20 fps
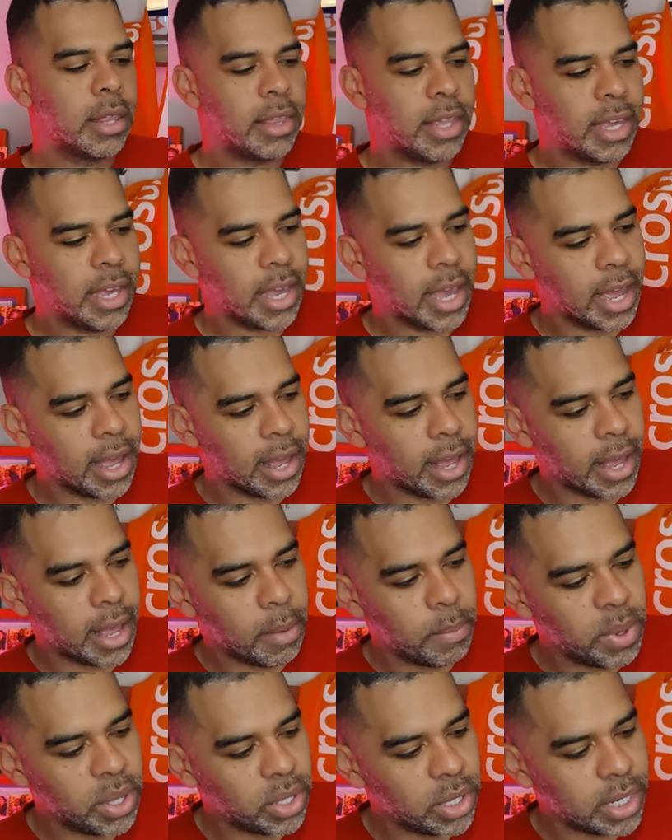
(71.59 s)
The uh,
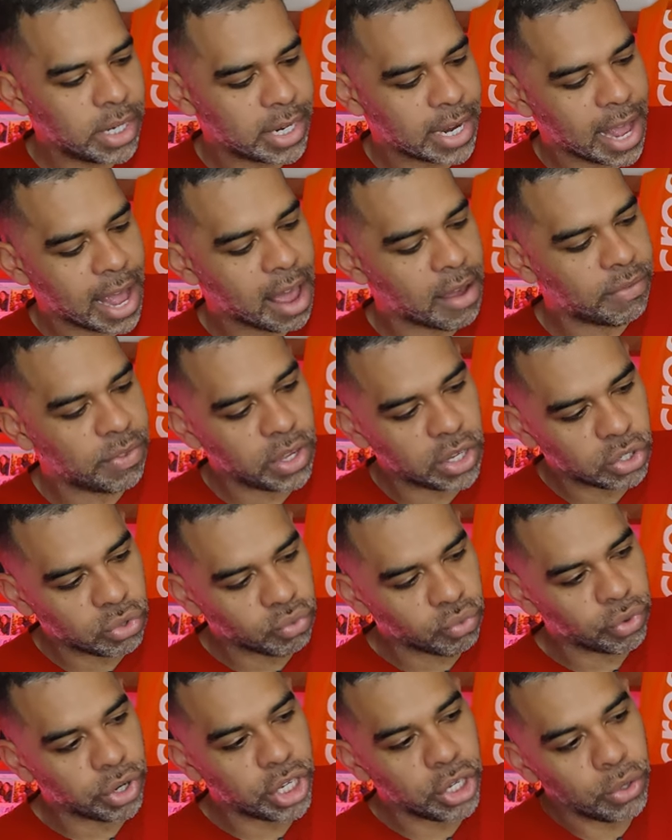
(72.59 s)
ability to have these
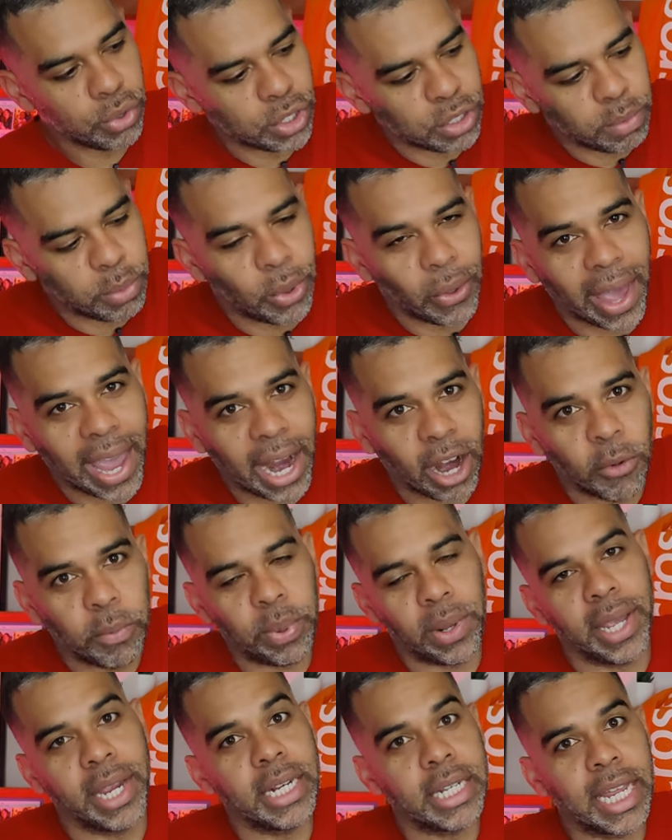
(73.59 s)
reusable
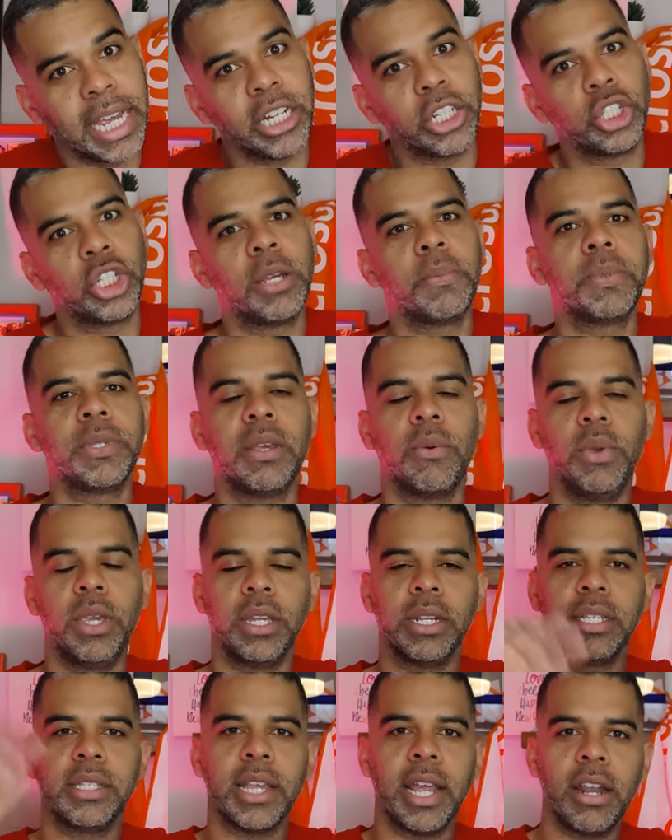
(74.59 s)
airplane-like ships that
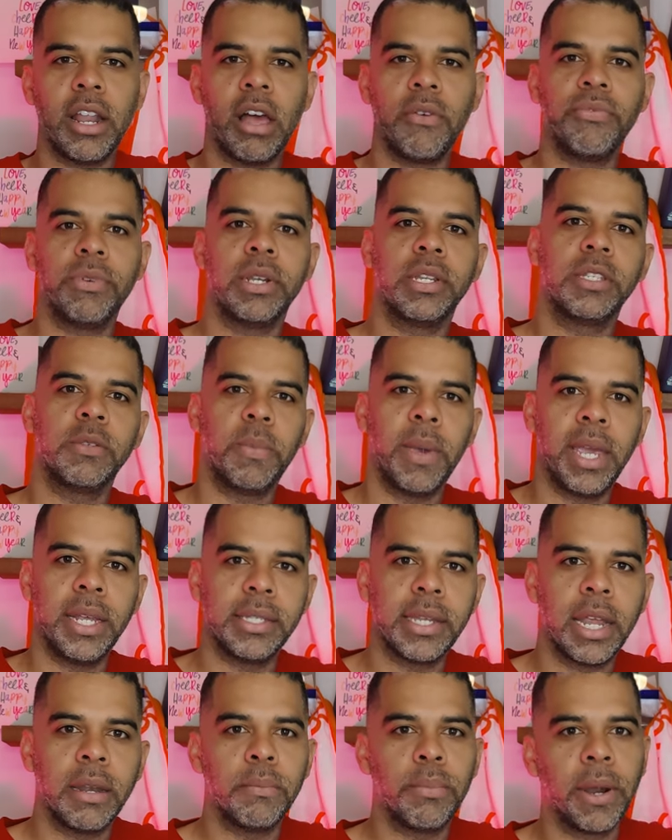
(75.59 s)
we could send off into
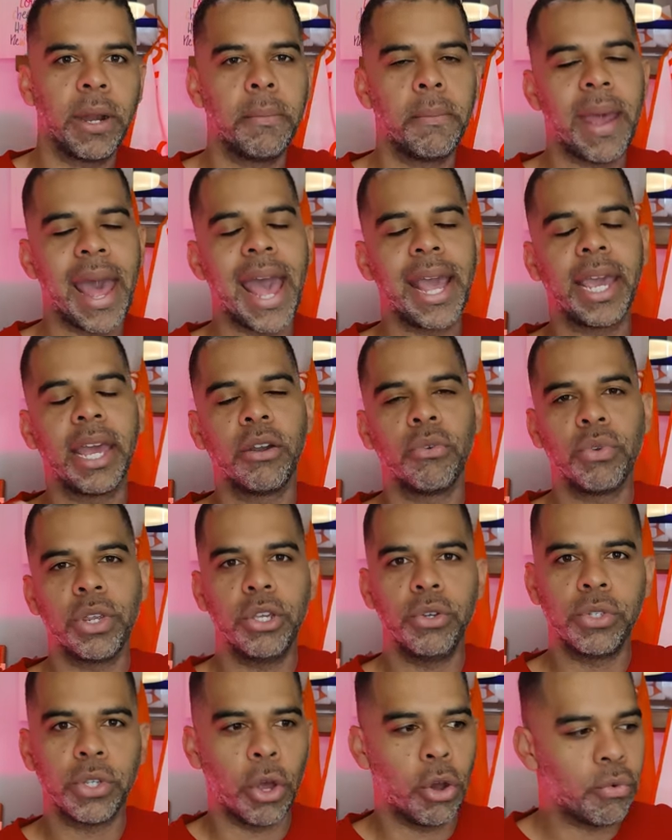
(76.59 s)
space and bring back and
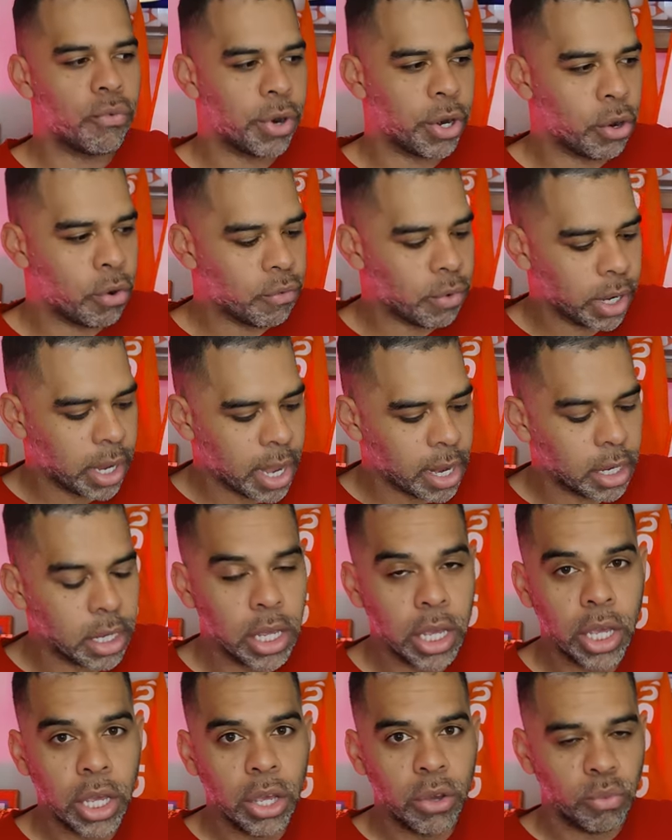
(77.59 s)
reuse over and over
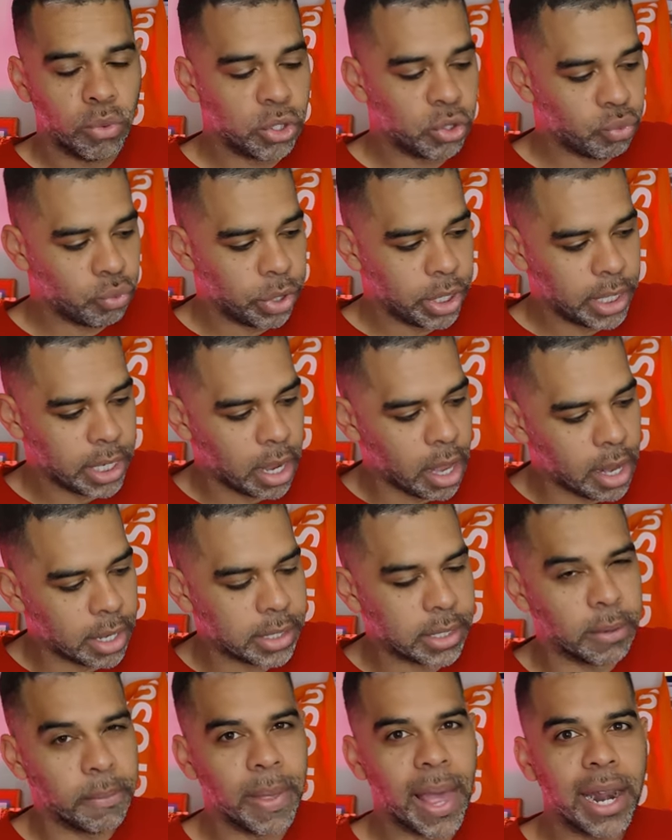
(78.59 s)
again was really
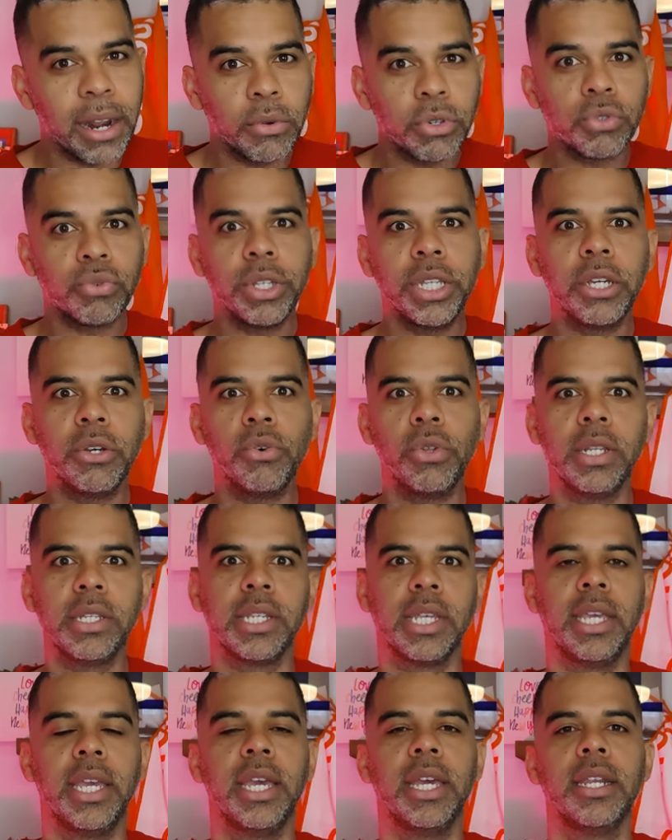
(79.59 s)
awesome. And it was really cool
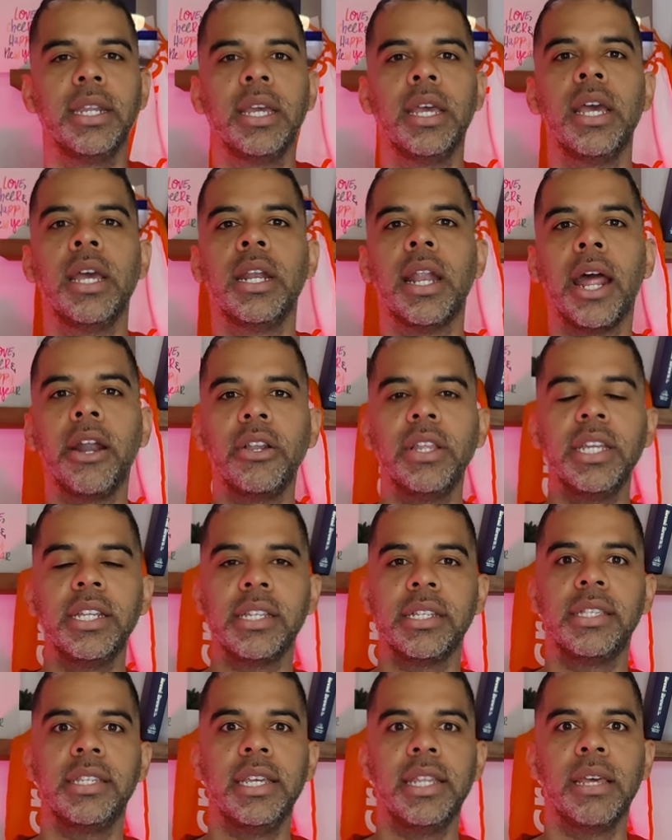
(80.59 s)
as a kid, not only
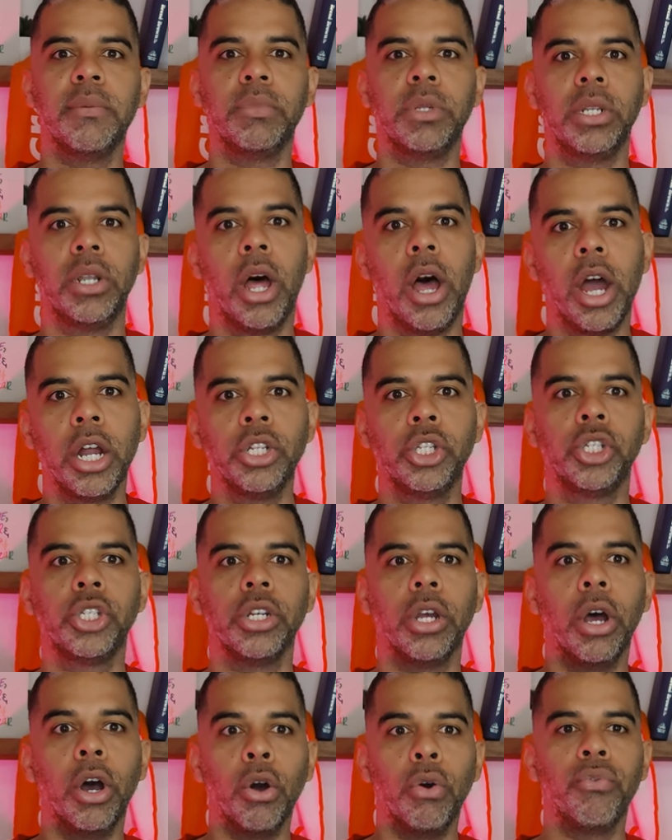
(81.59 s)
to see them
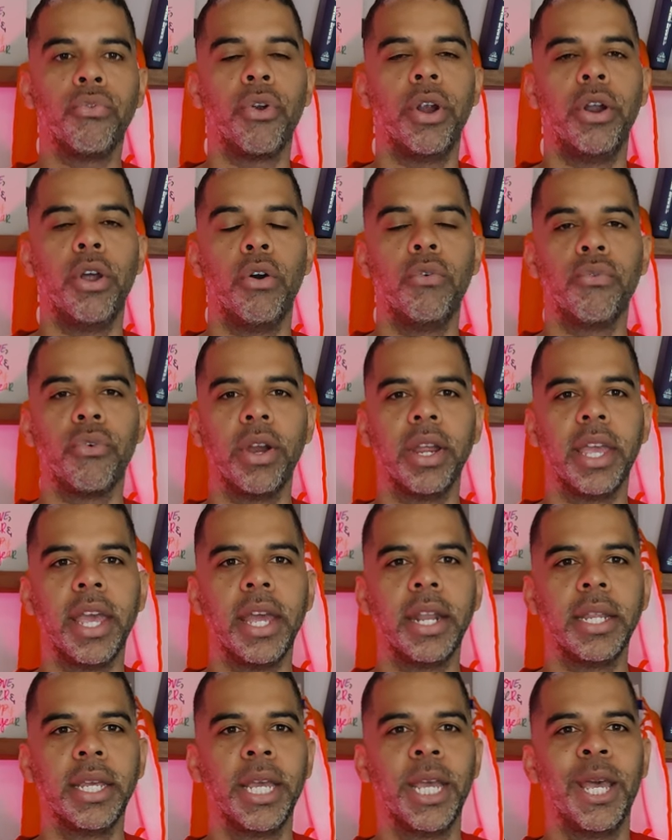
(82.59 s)
launch over and over
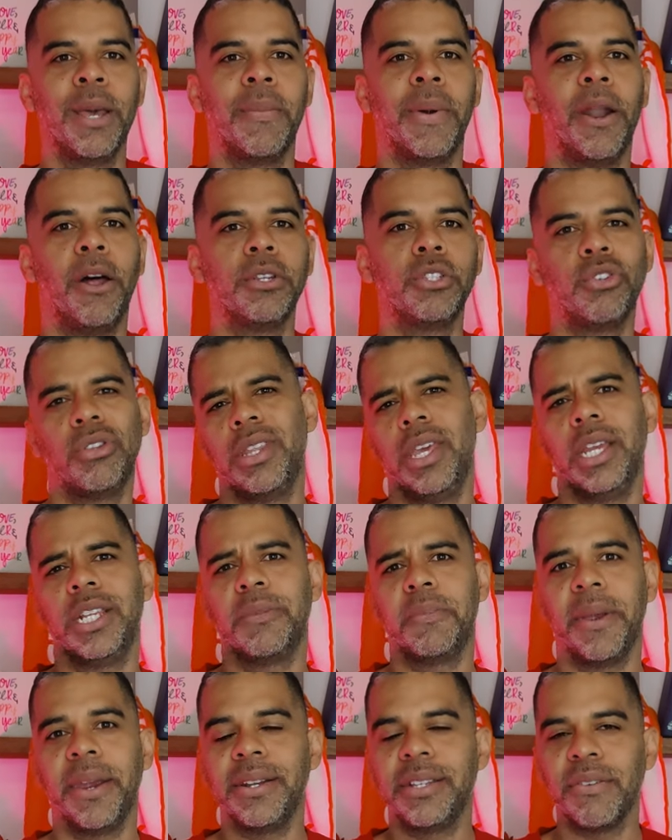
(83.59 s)
again, but also the
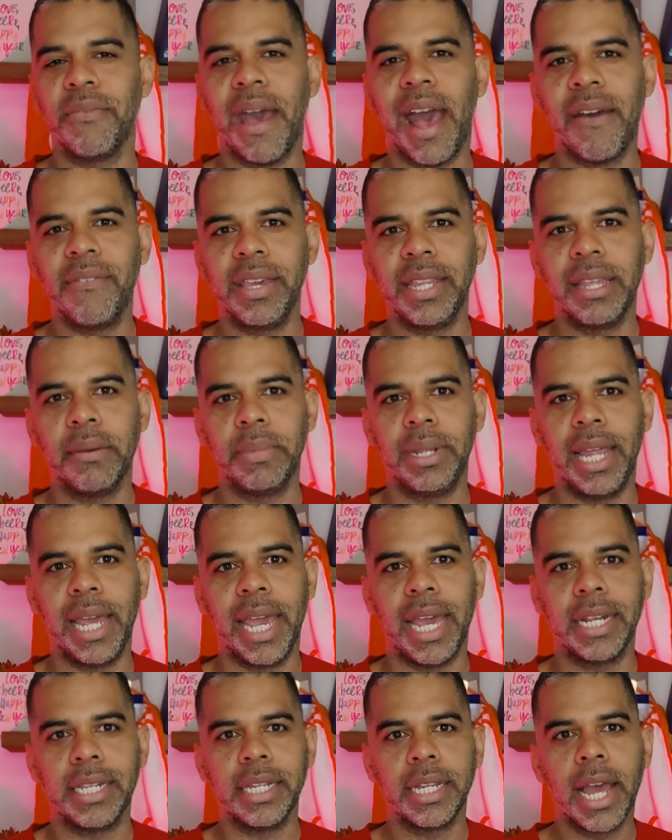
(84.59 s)
experience of having them
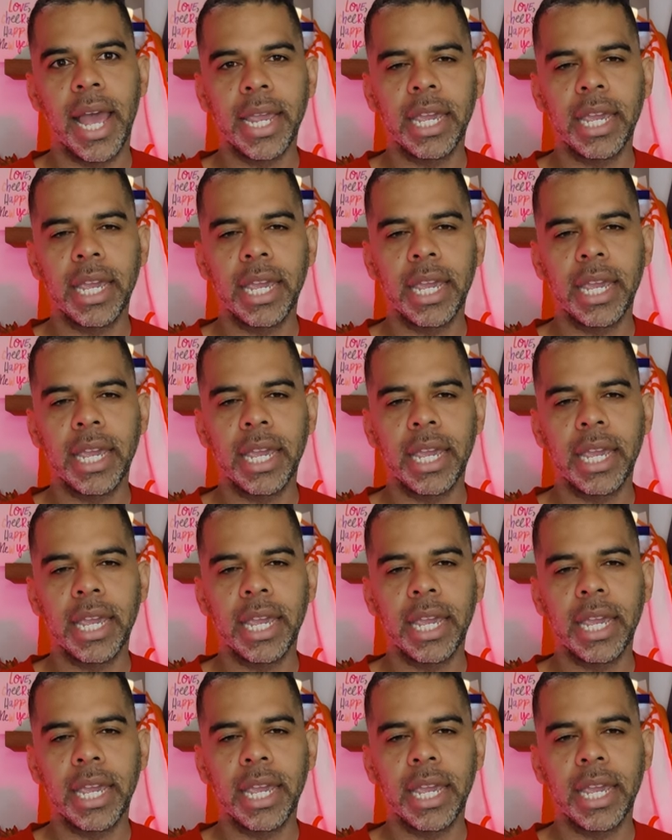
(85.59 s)
land.